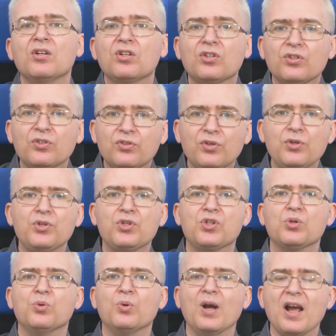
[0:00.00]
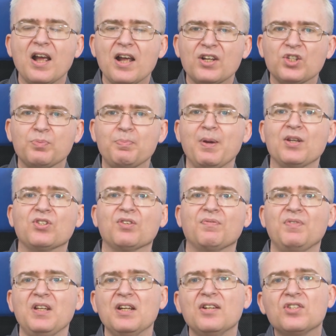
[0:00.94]
crucial aspects
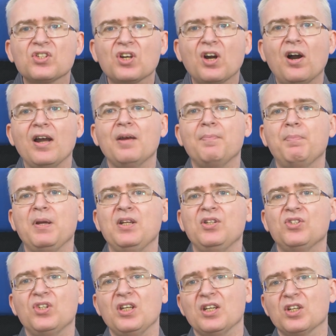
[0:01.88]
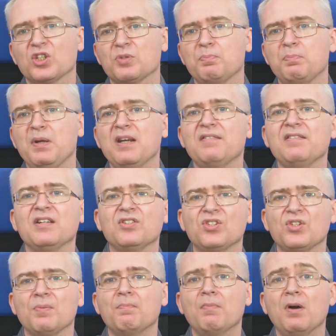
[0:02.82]
of the entire PC
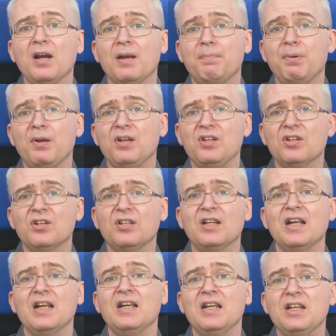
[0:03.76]
experience, in my opinion,